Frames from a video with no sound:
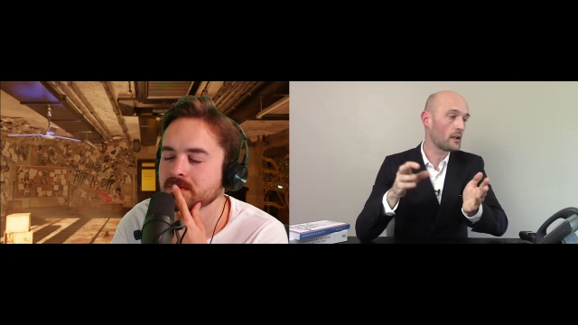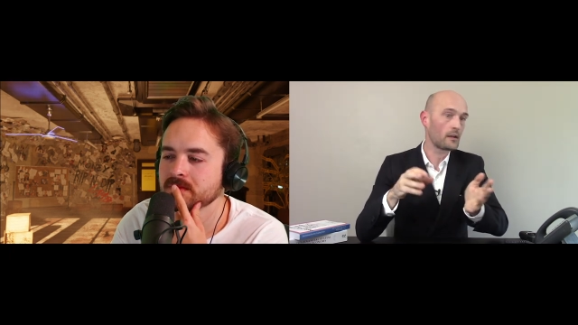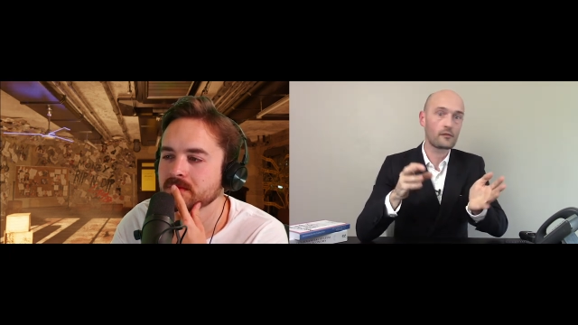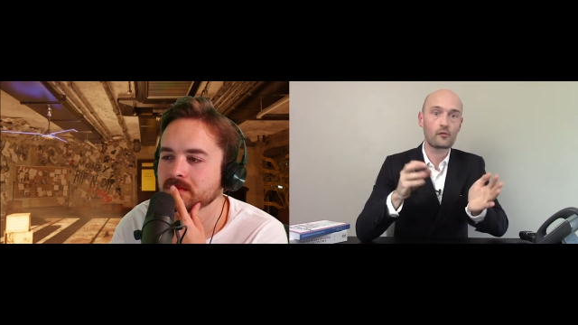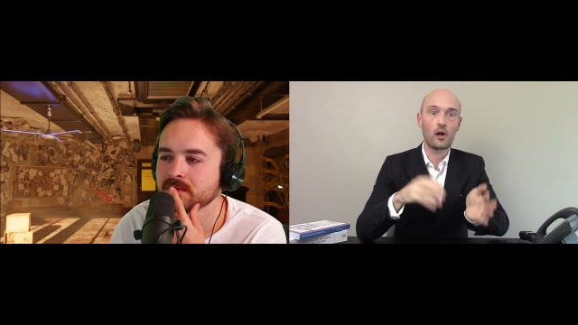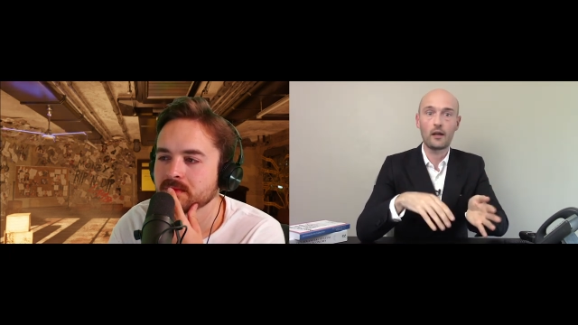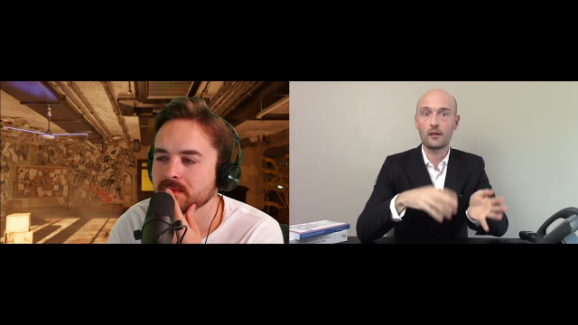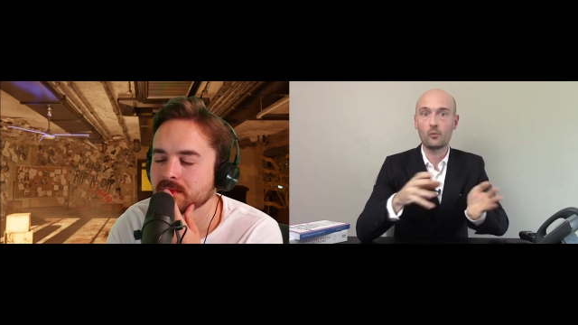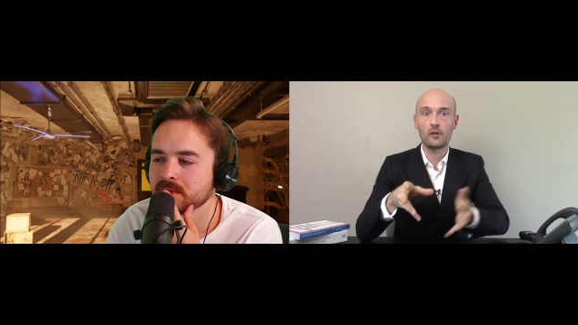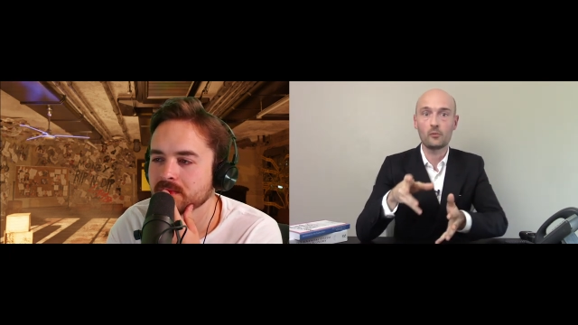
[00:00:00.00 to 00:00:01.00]
Speaker 1: last Friday,
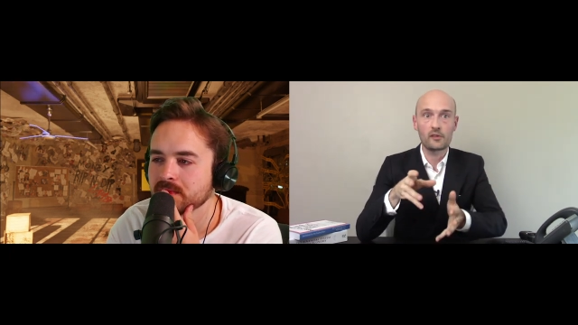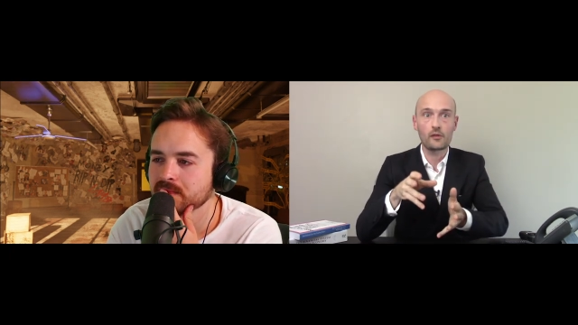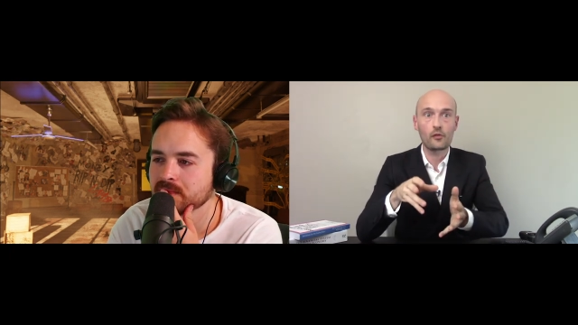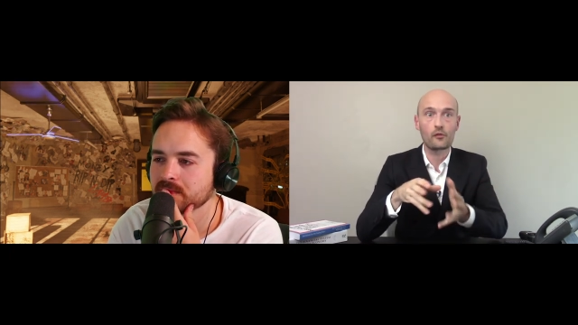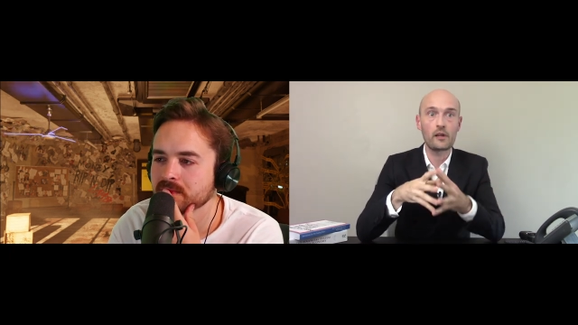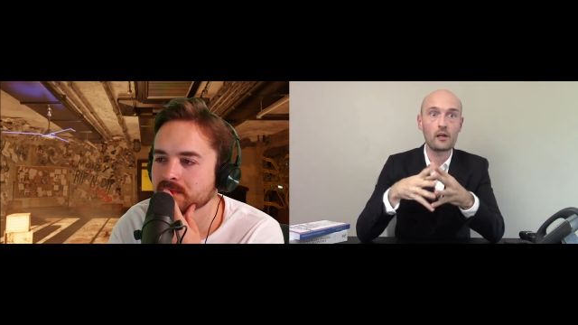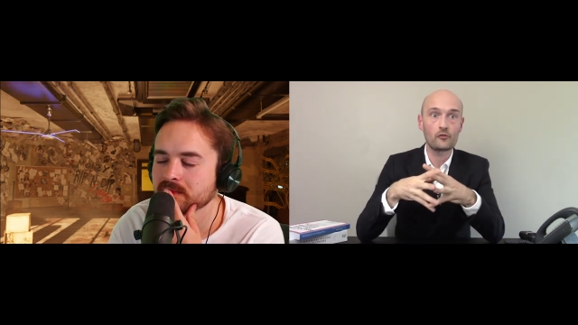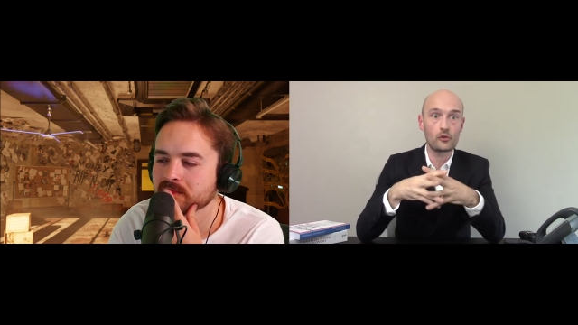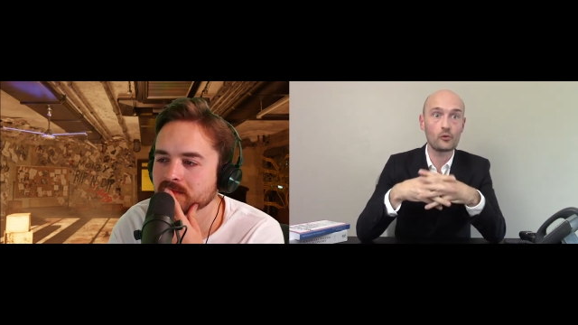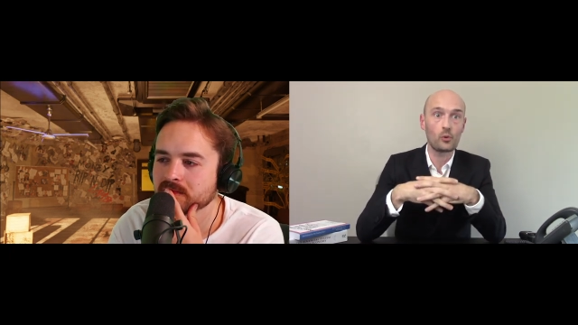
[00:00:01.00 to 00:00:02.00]
when it was at three
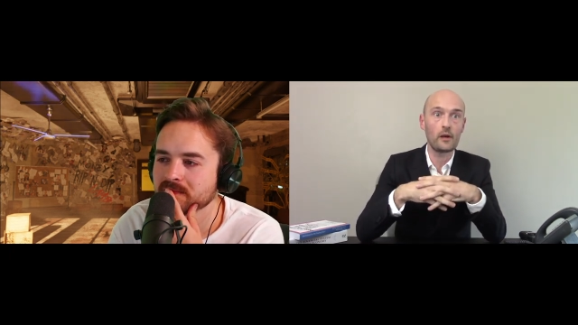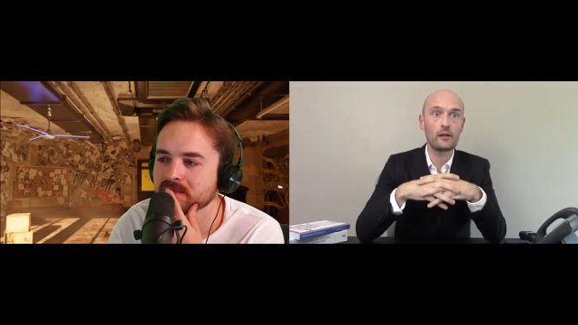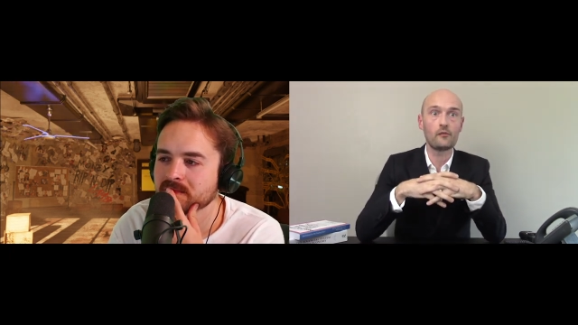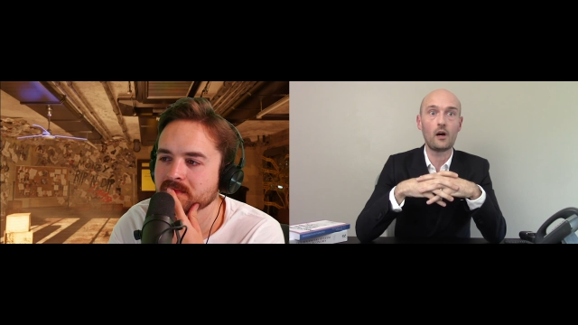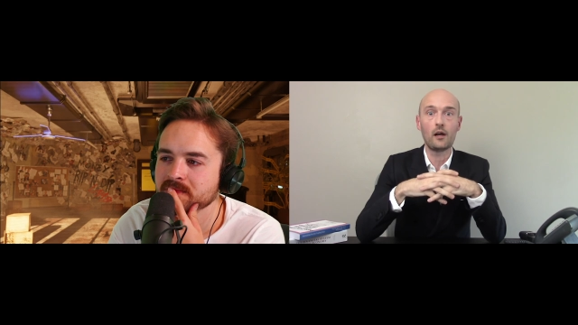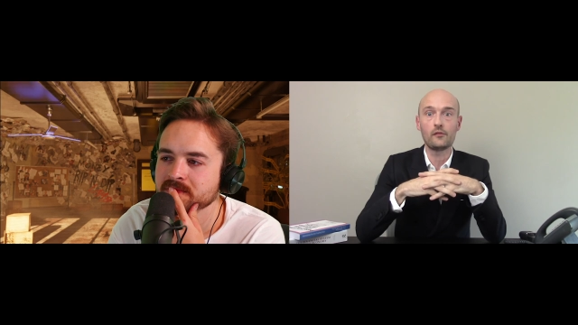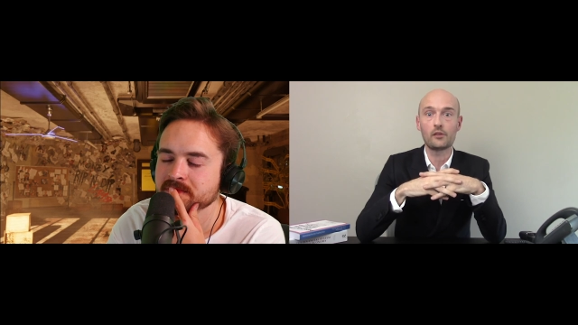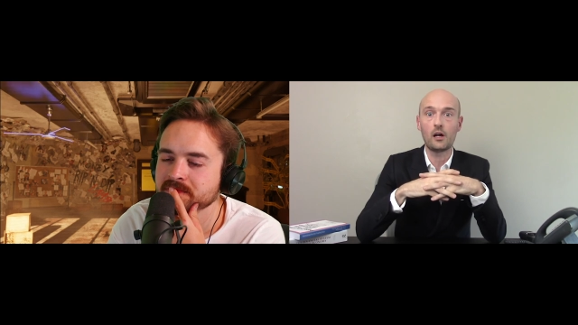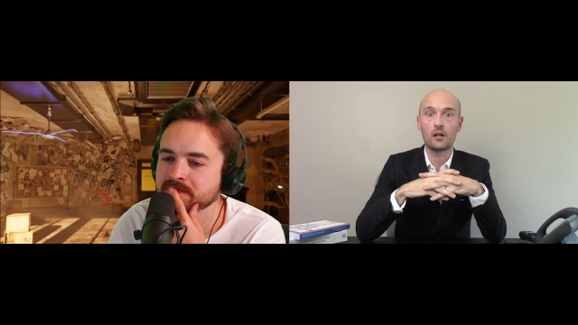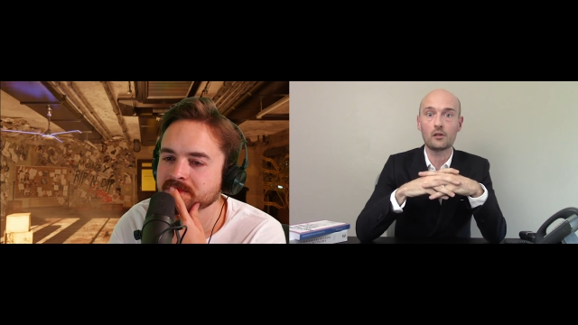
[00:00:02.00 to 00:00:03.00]
hundred twenty-five
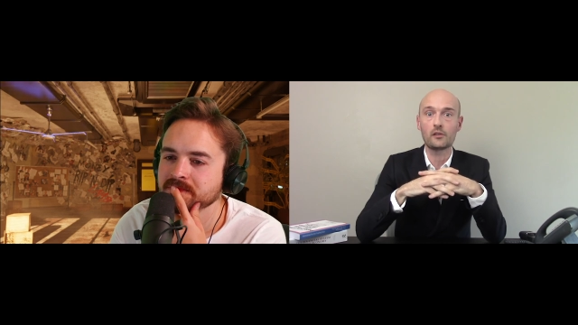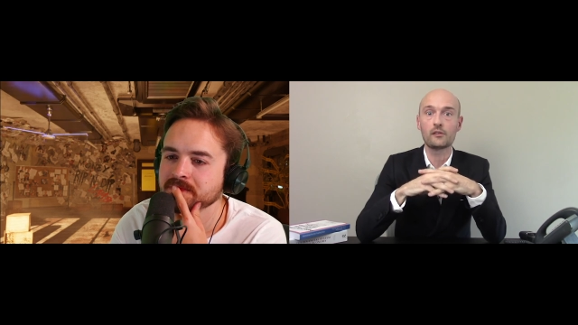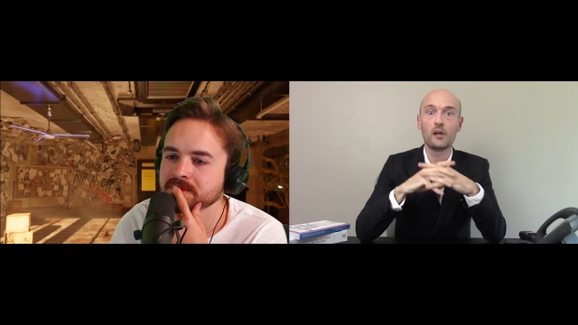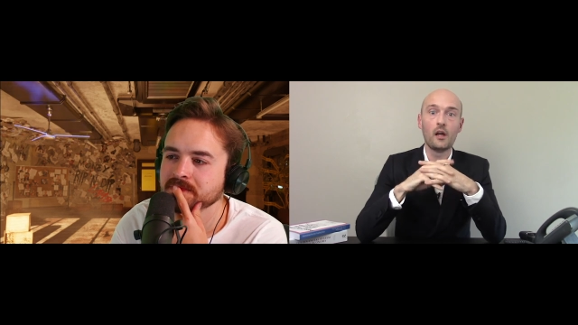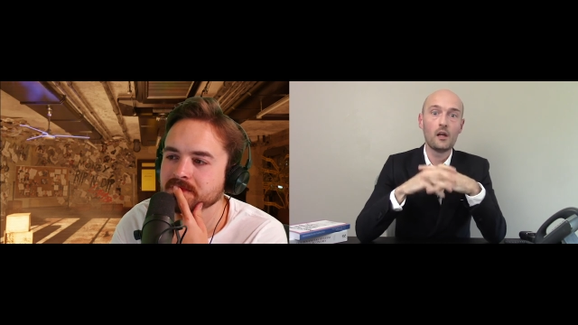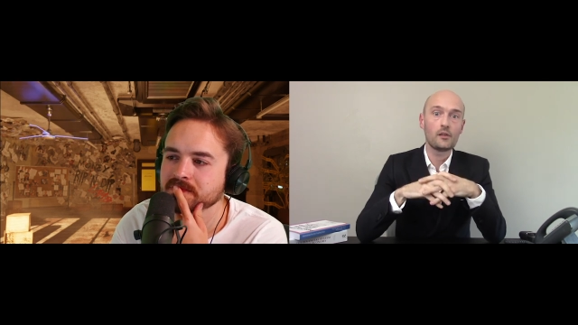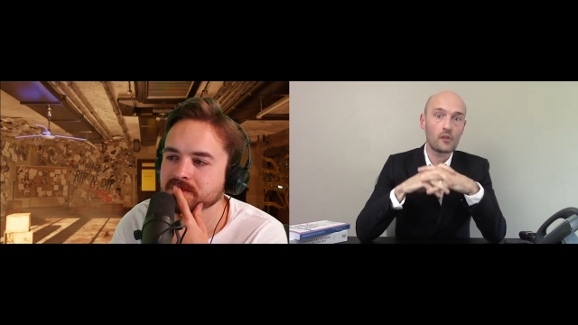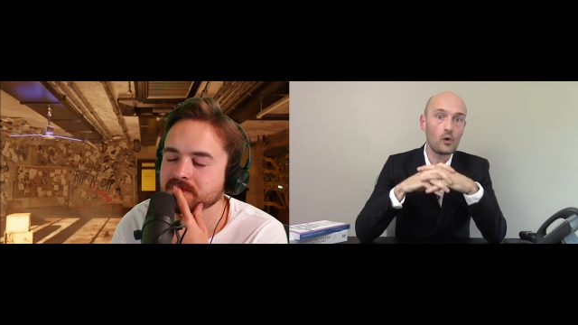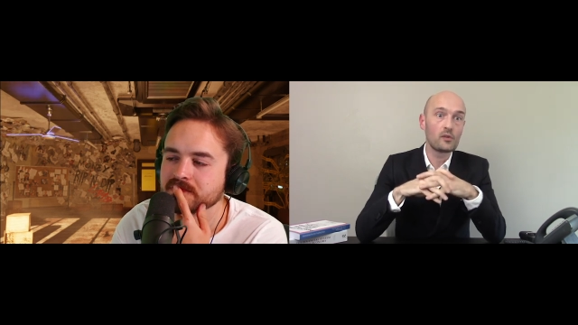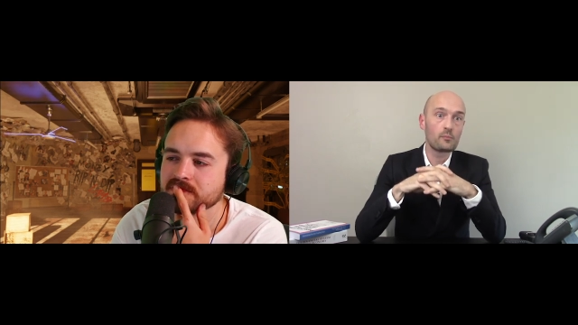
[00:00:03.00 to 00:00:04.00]
dollars,
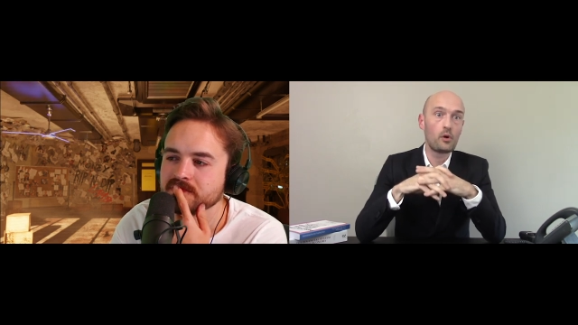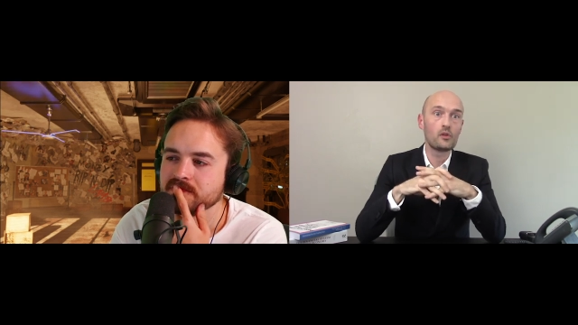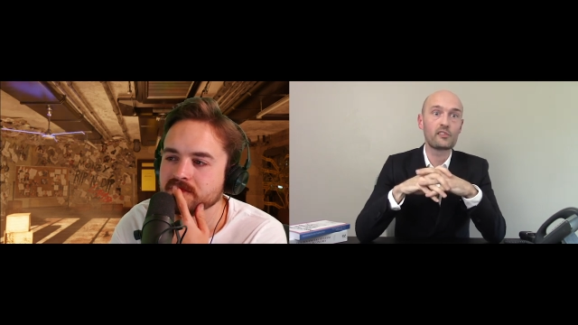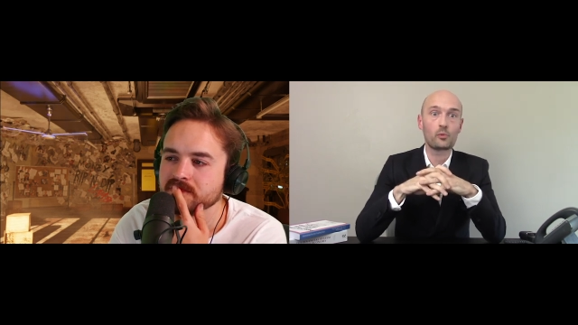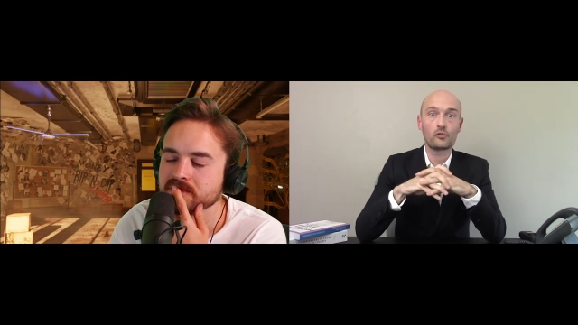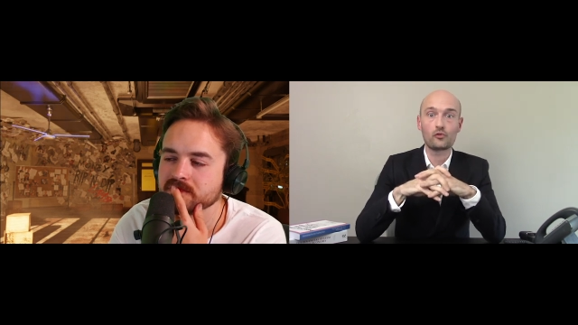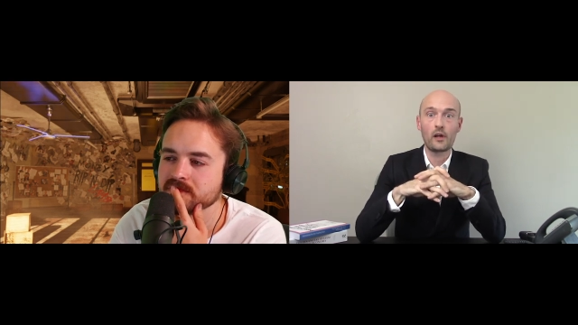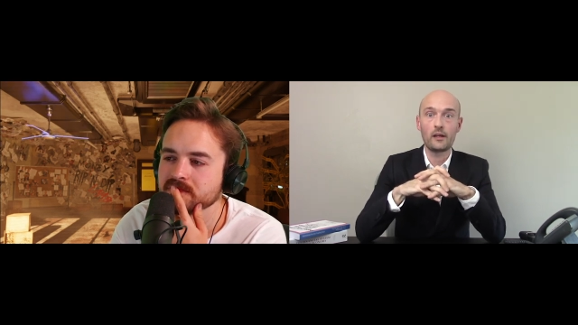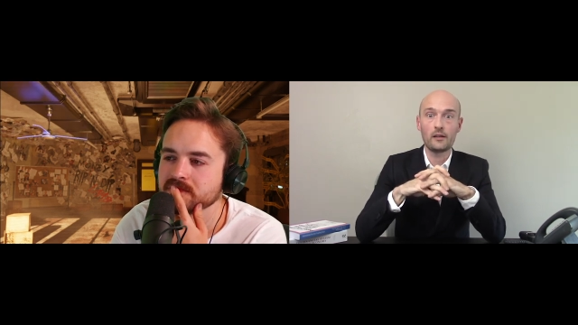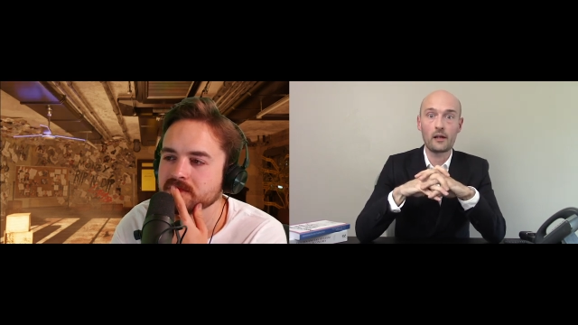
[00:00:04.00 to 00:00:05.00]
those puts were
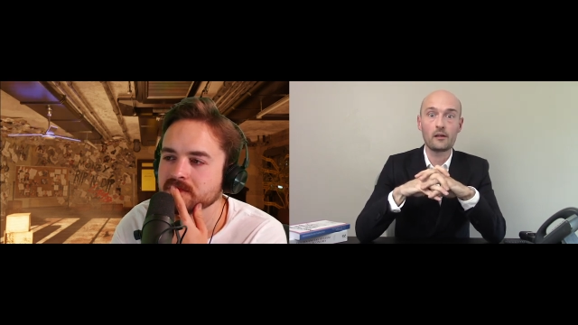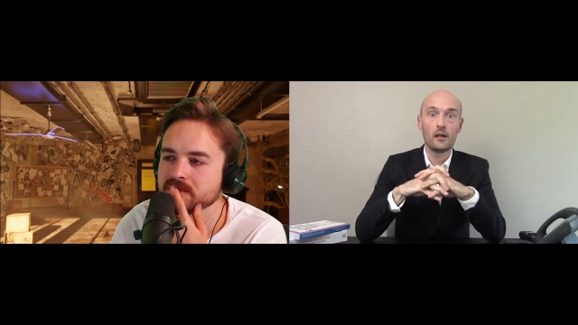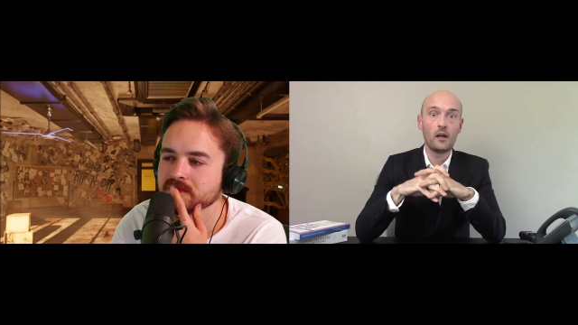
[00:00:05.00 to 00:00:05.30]
trading.